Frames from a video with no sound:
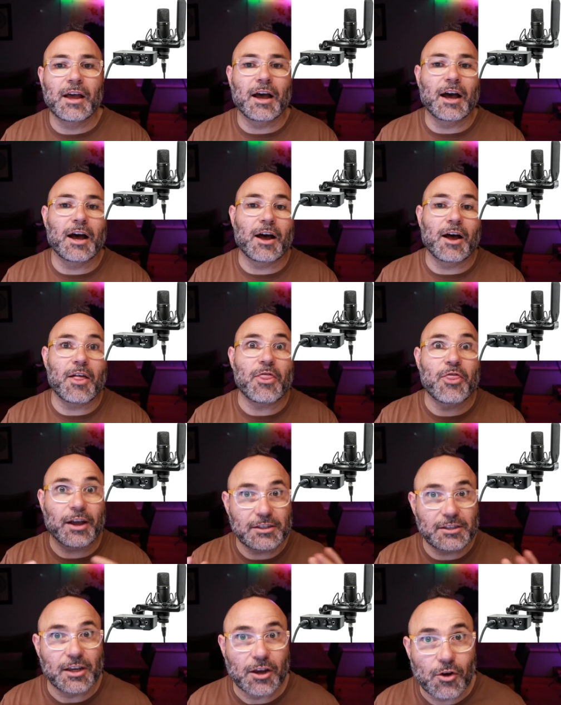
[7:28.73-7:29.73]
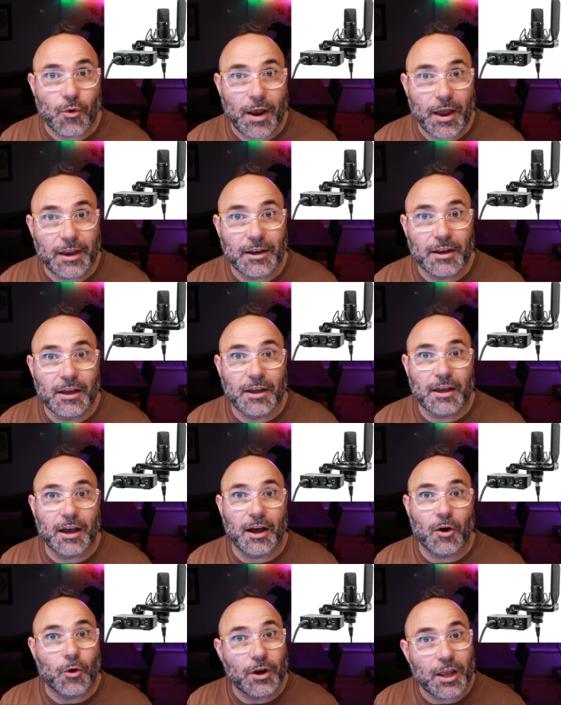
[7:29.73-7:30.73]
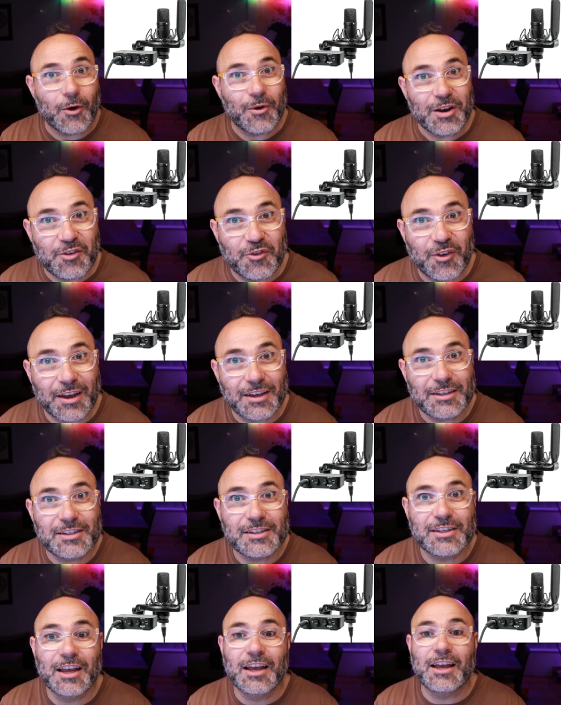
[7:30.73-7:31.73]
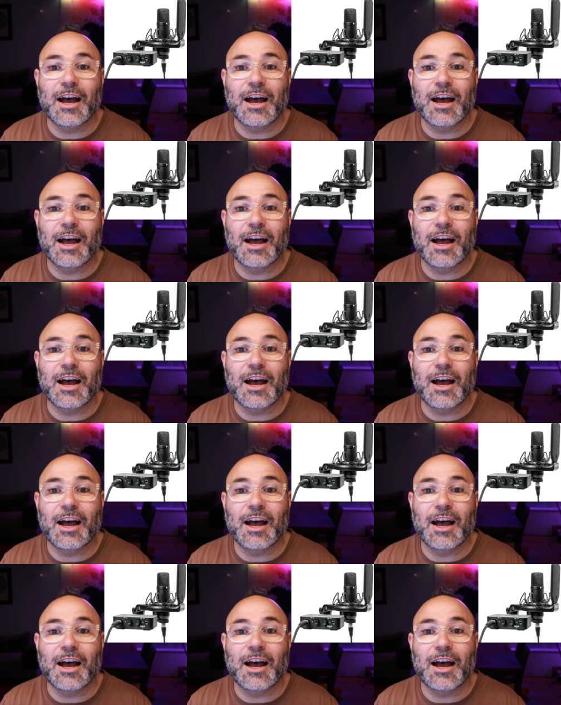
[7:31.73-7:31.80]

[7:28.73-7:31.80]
That's a great audio interface.